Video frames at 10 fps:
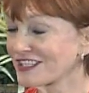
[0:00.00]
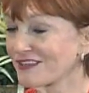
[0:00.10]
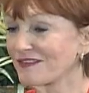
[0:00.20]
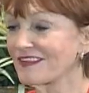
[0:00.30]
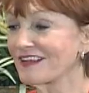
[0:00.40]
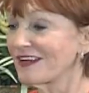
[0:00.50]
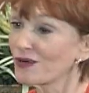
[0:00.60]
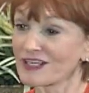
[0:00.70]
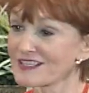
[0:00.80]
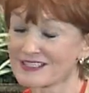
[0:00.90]
the
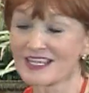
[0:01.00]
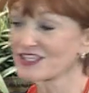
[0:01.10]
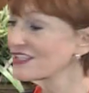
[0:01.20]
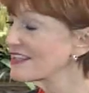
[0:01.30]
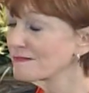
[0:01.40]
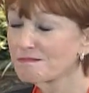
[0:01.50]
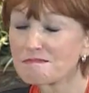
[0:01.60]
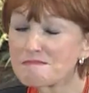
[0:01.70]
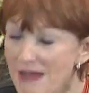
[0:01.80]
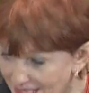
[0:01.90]
organization is
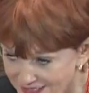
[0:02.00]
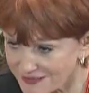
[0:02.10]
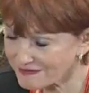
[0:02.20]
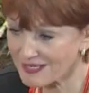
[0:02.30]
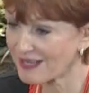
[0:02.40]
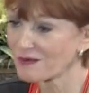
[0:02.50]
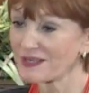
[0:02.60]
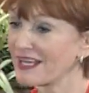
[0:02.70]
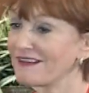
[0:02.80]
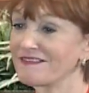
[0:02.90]
massive now. We have
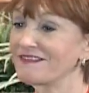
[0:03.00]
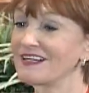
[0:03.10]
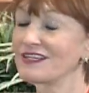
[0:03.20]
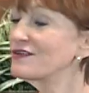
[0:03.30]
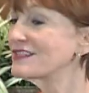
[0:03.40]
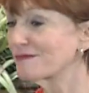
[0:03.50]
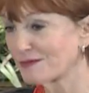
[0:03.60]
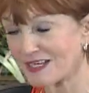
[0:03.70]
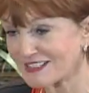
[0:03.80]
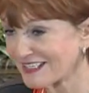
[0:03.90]
hundreds of
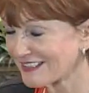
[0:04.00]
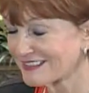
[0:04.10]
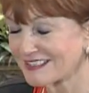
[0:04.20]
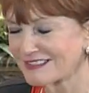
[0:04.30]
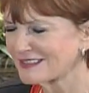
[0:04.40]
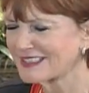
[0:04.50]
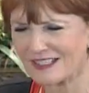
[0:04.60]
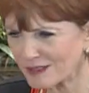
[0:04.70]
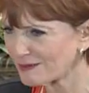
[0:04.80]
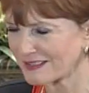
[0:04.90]
projects, and it's terribly
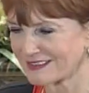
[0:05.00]
exciting.